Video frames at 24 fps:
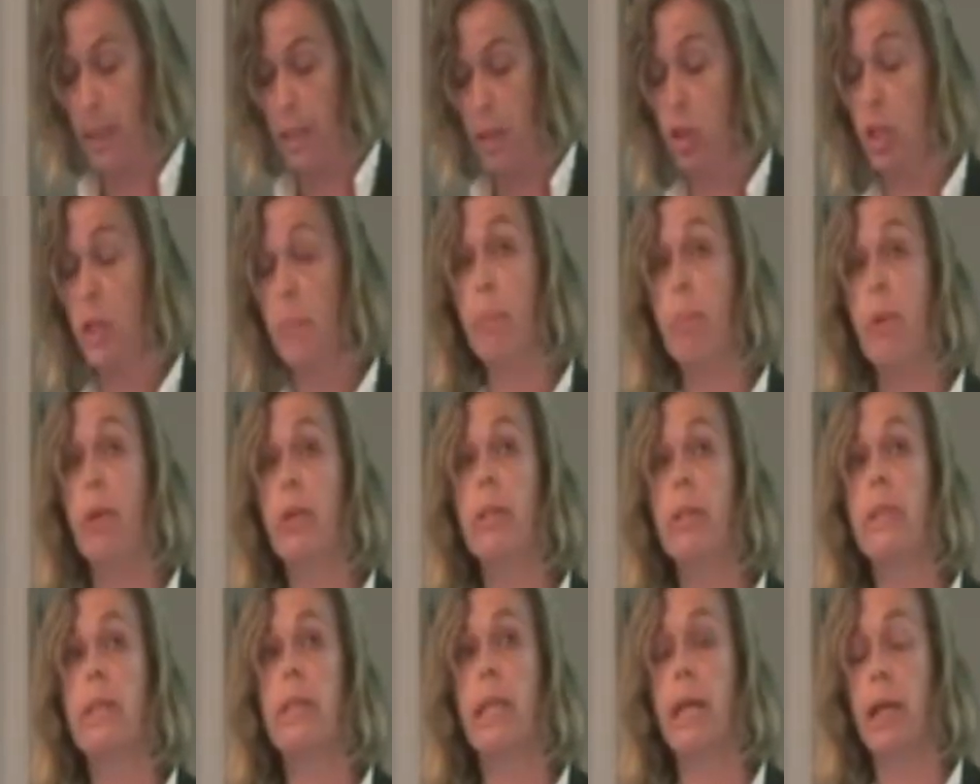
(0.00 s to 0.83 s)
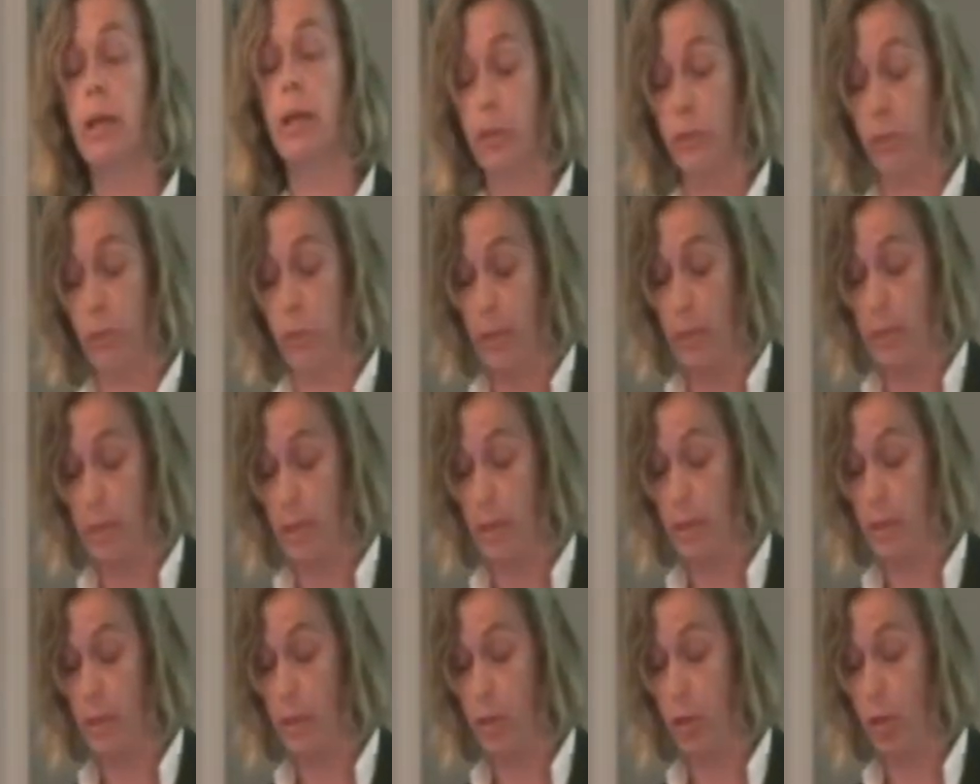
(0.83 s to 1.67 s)
She pointed out, for
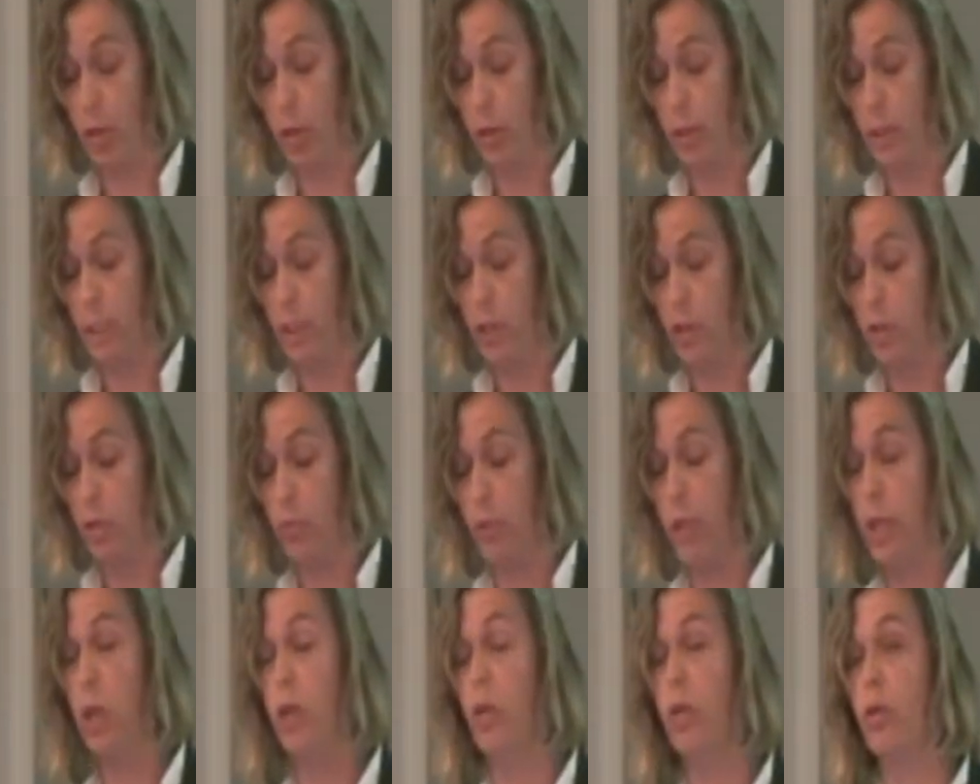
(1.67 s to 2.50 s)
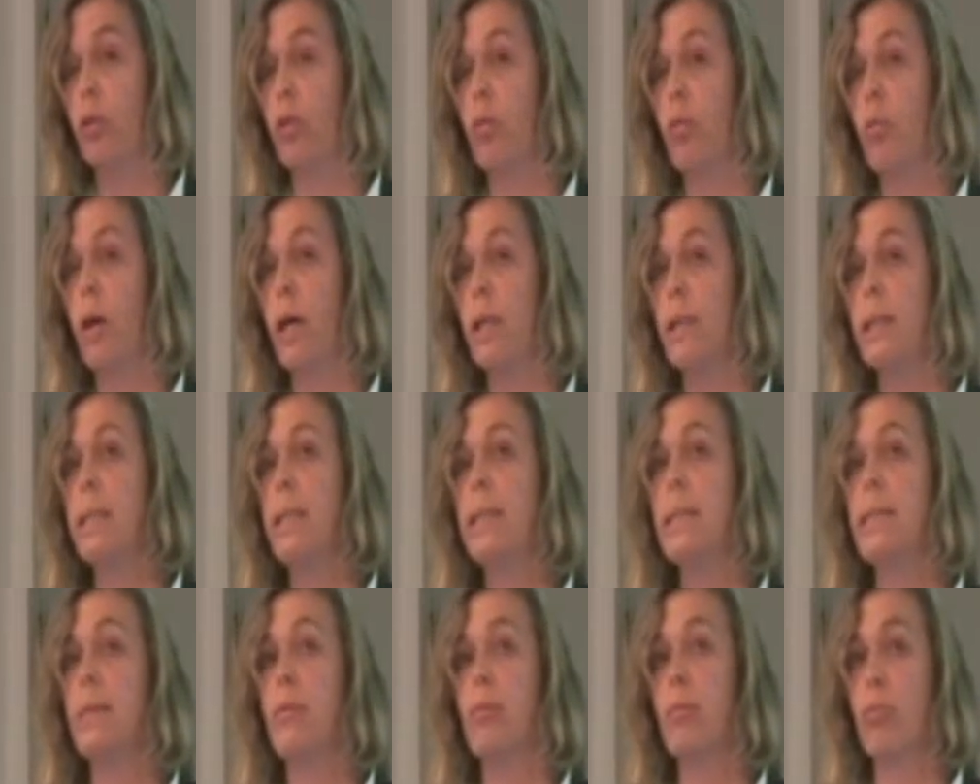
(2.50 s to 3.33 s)
instance, on the need to record what
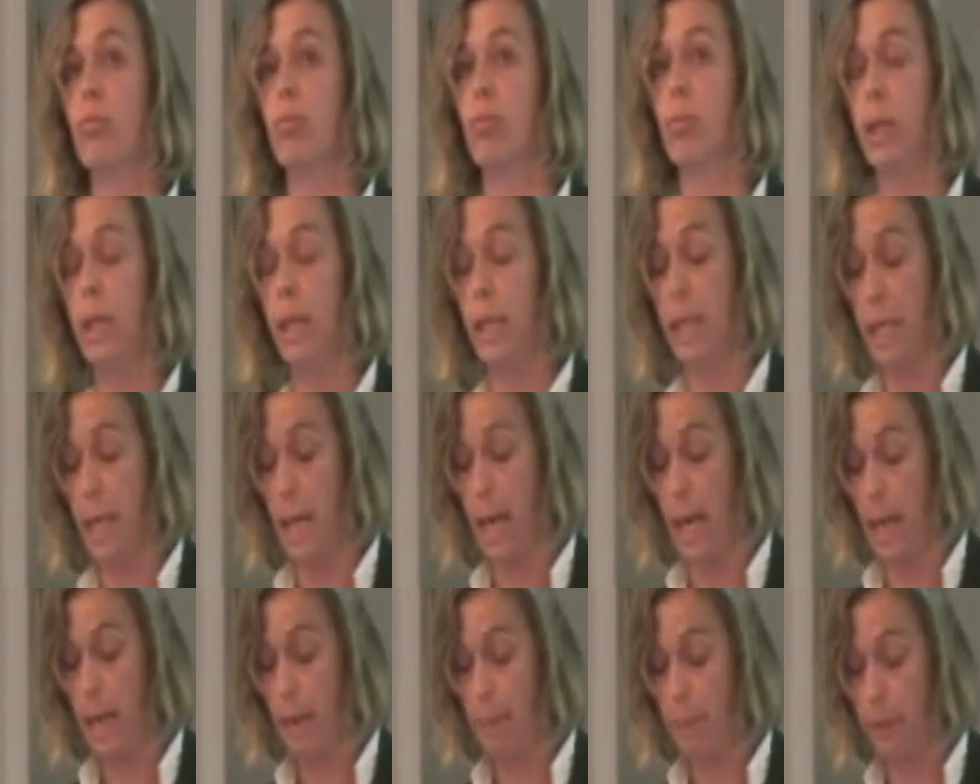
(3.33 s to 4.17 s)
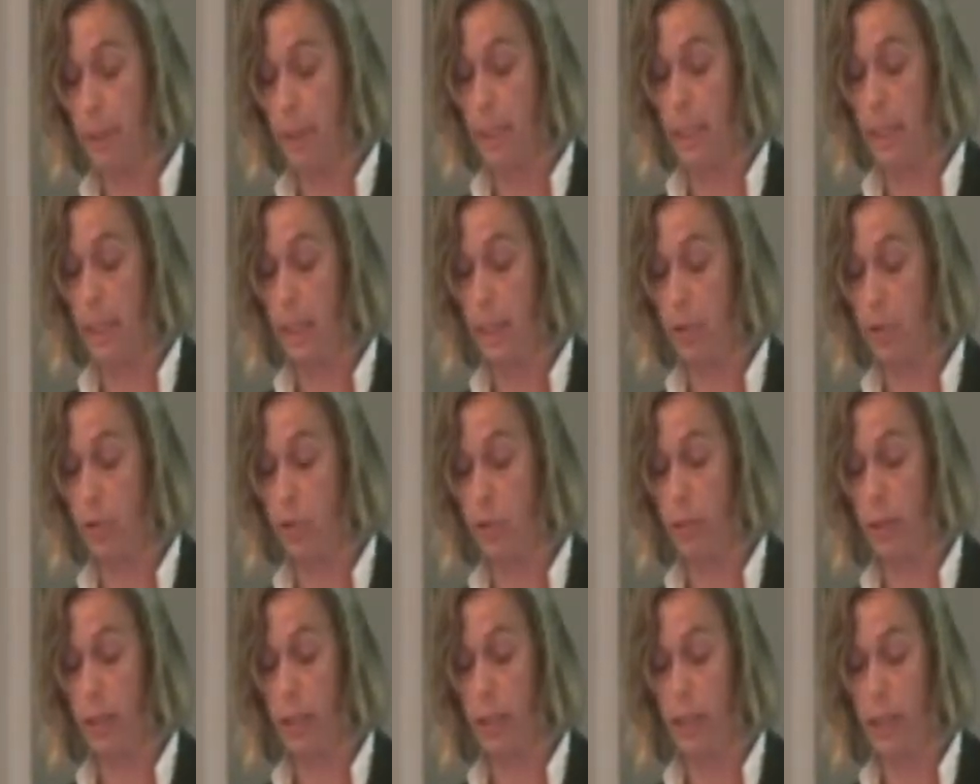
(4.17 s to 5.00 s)
is really happening
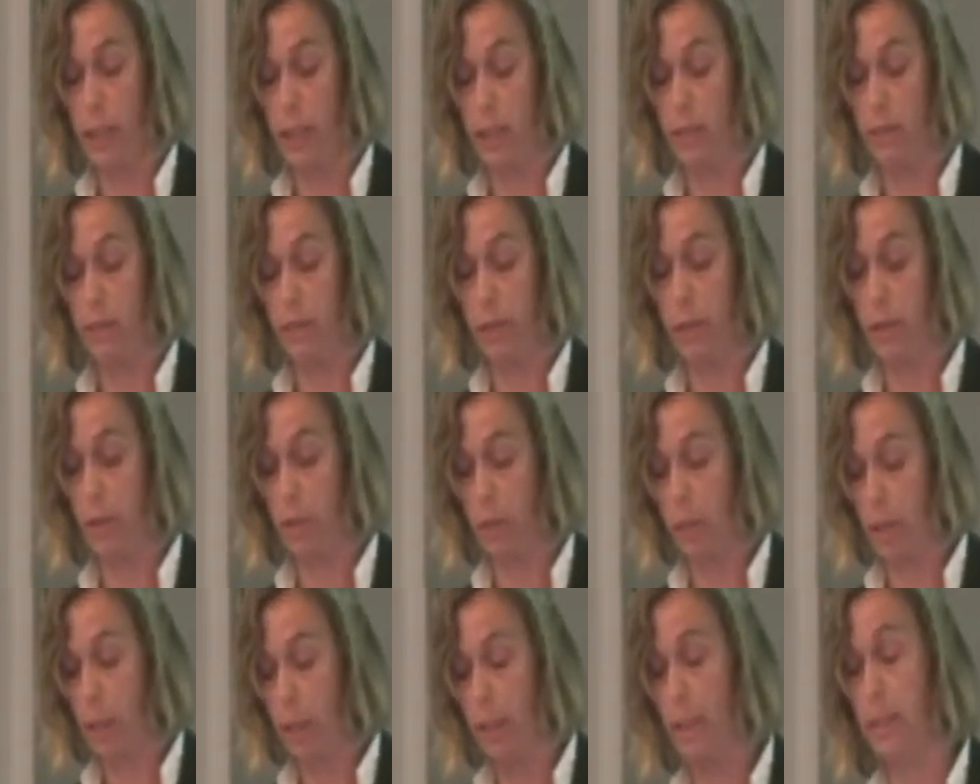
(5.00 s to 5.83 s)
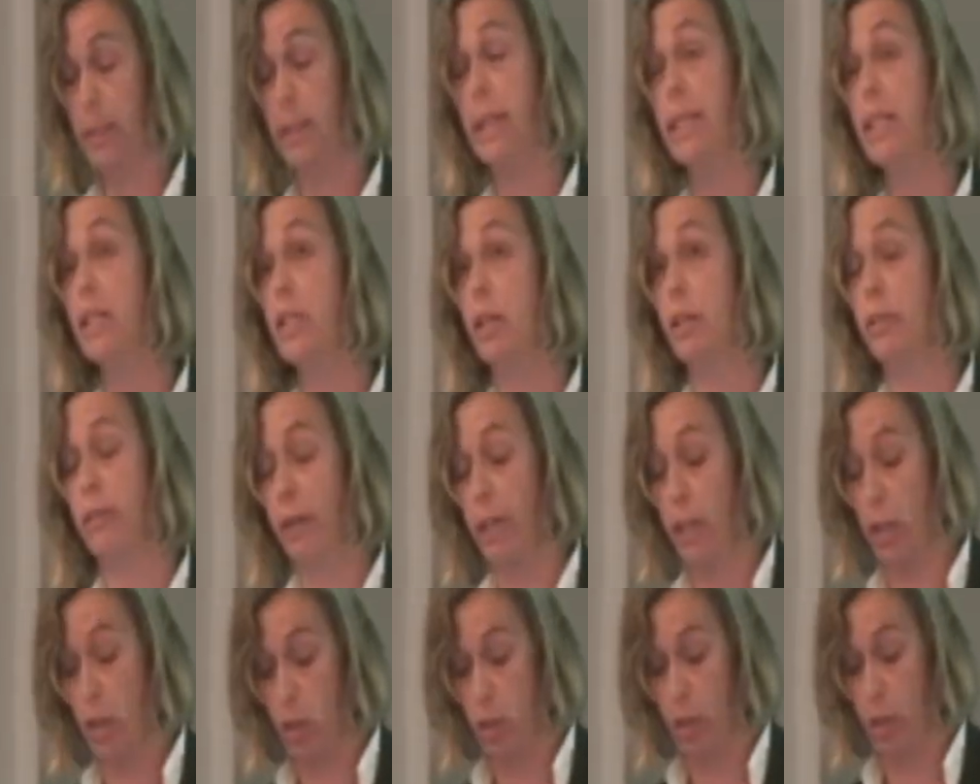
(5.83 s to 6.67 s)
during an
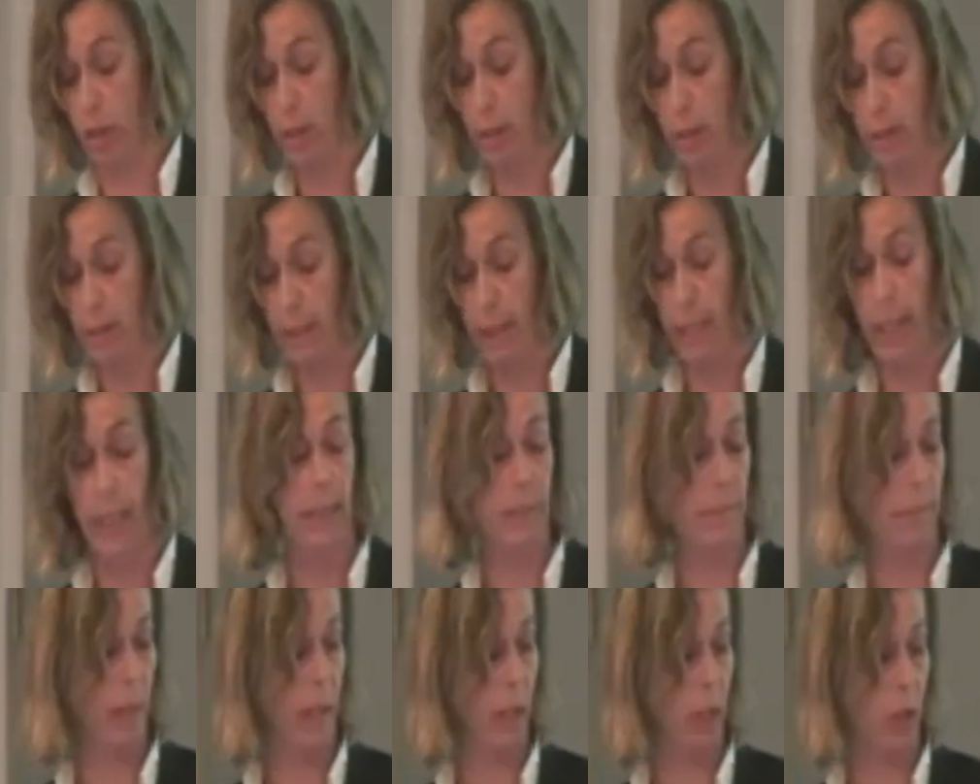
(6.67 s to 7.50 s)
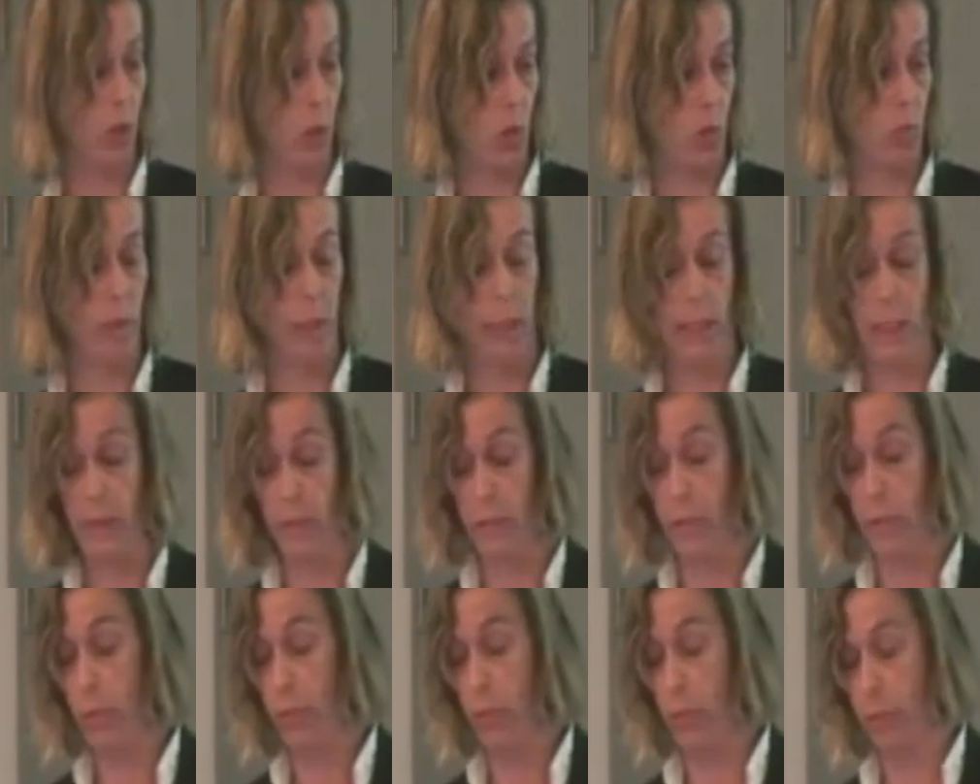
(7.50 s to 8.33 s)
intervention, and Marie-Jo will give
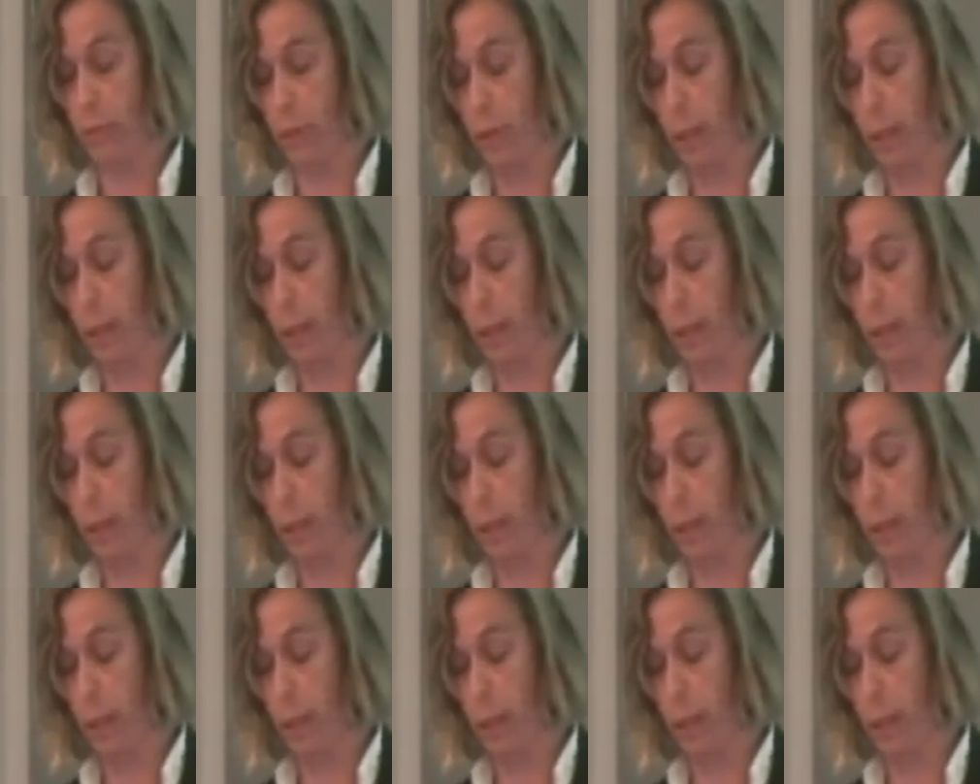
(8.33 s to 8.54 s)
you